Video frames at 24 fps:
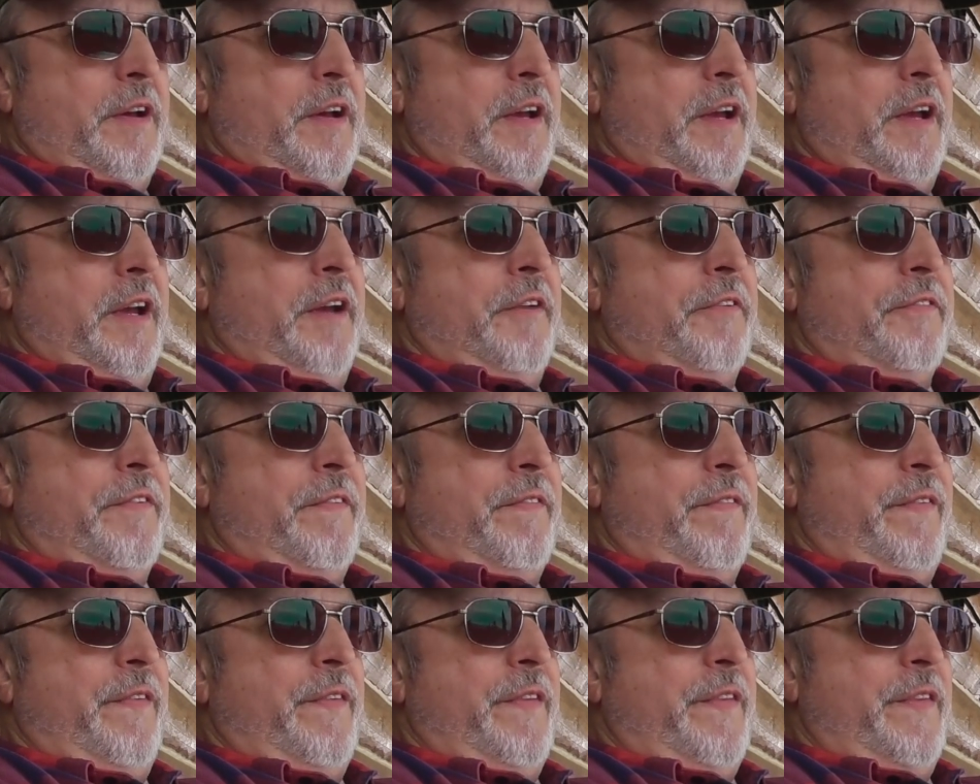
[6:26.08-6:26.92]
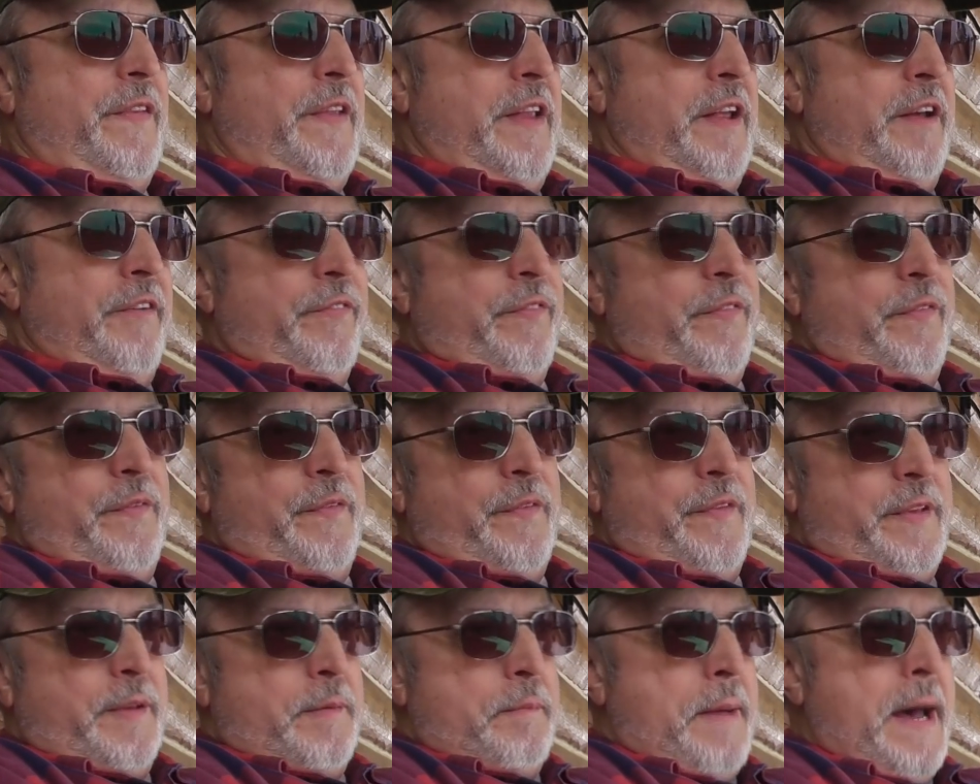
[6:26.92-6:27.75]
if
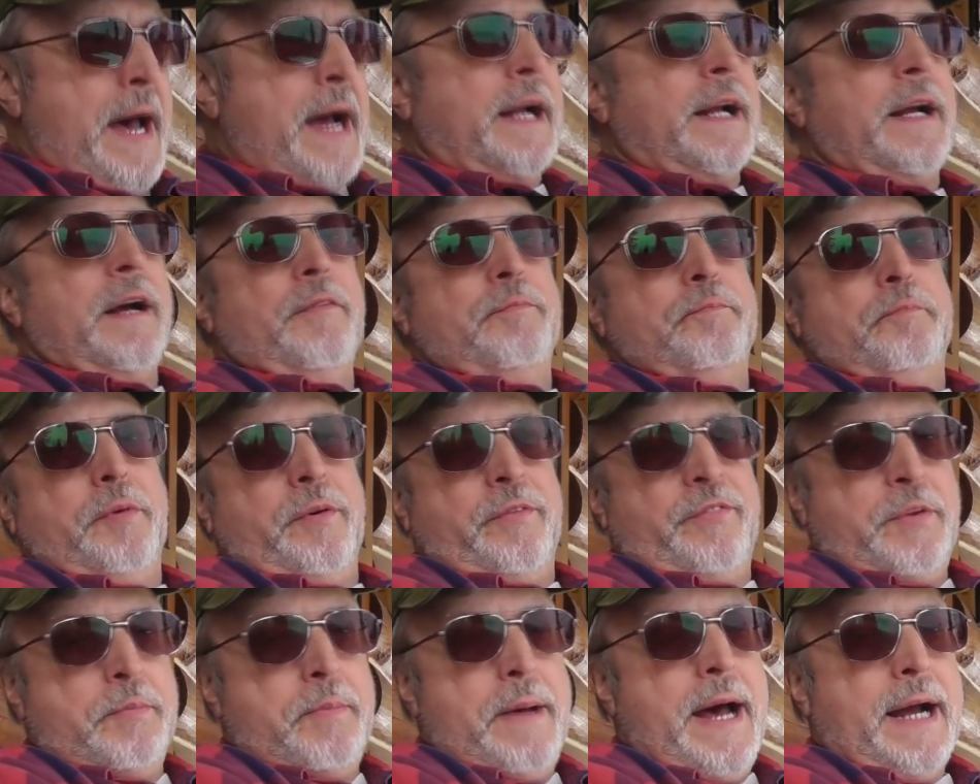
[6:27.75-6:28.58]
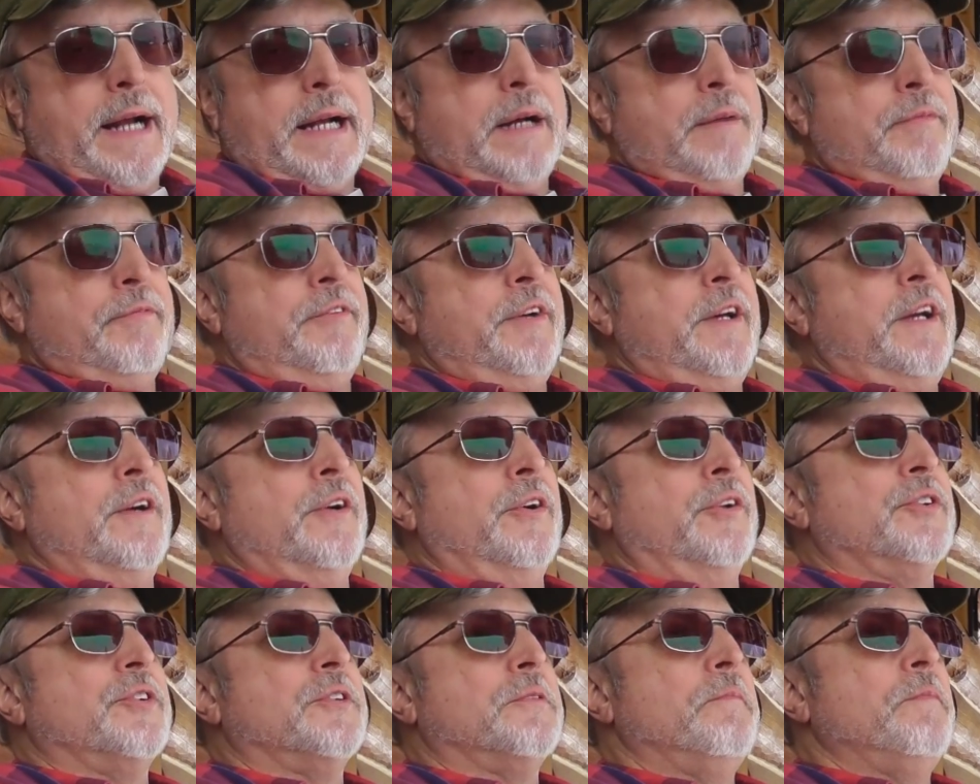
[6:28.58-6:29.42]
the backup of the backup
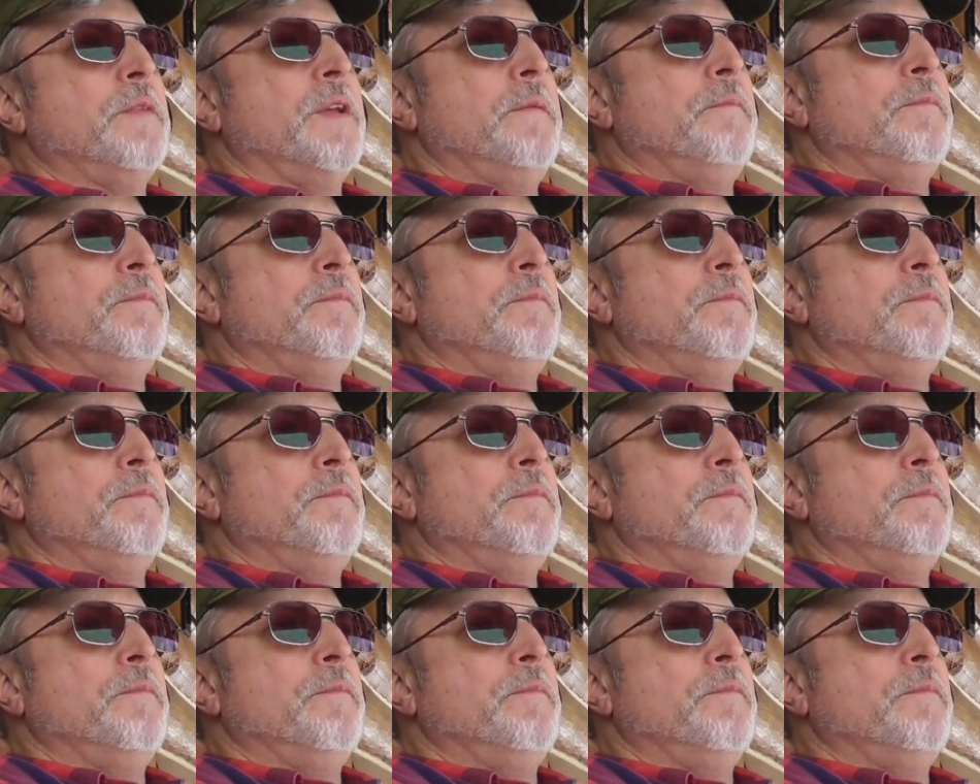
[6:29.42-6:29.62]
fails,